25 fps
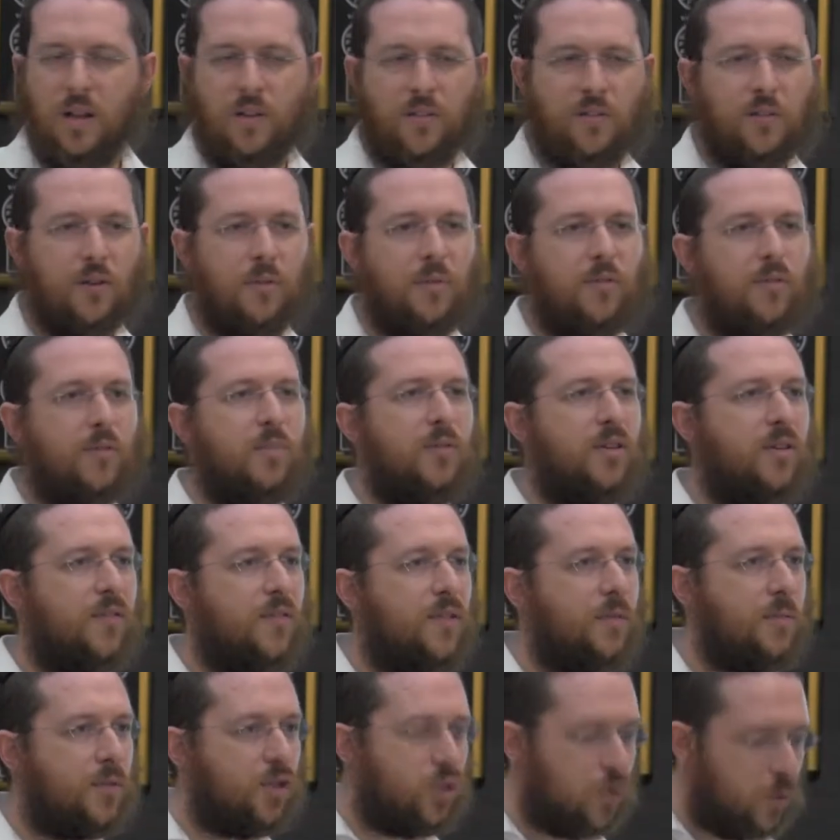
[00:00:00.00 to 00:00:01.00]
from, from, the,
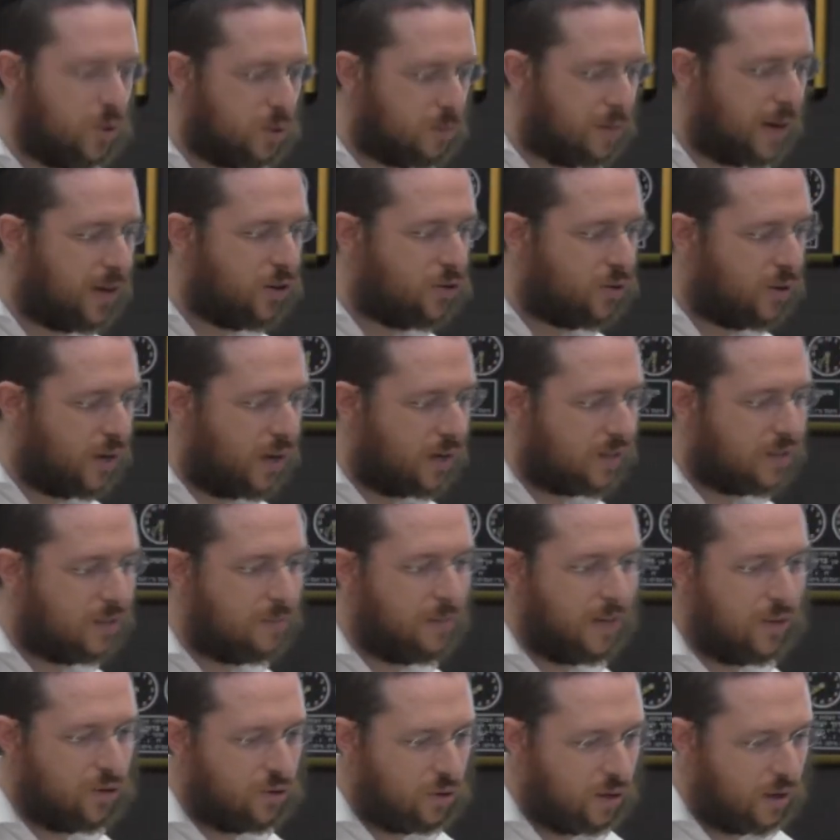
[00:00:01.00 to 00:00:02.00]
from the Jewish patriarchs
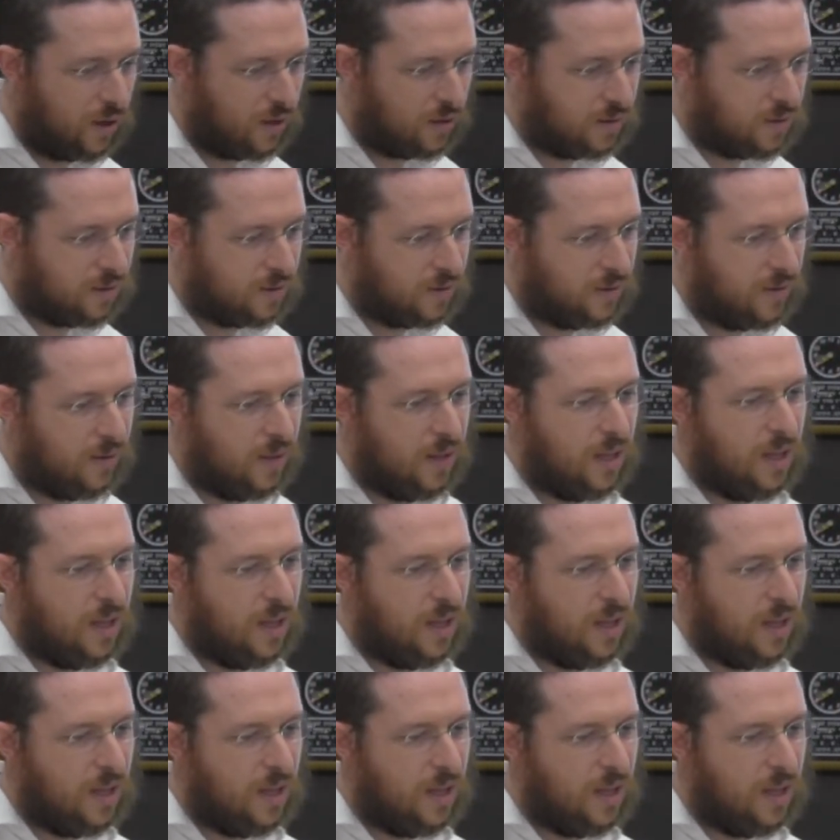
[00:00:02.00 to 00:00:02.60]
and matriarchs.